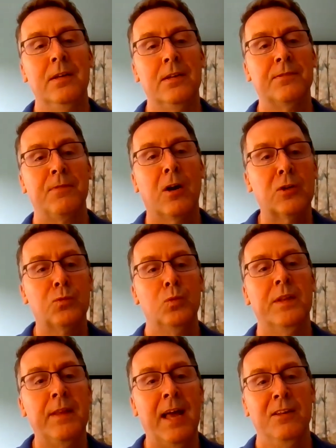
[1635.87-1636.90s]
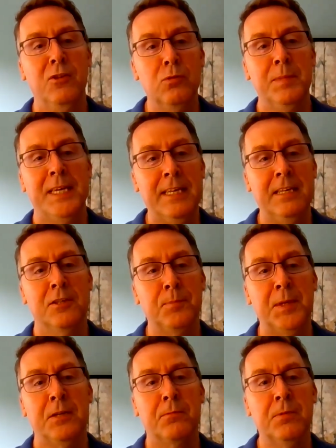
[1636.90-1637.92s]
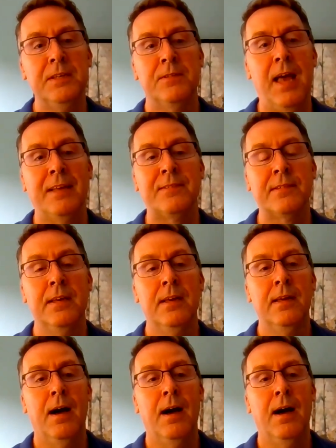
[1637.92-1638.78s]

as far as when that new meeting is being recessed.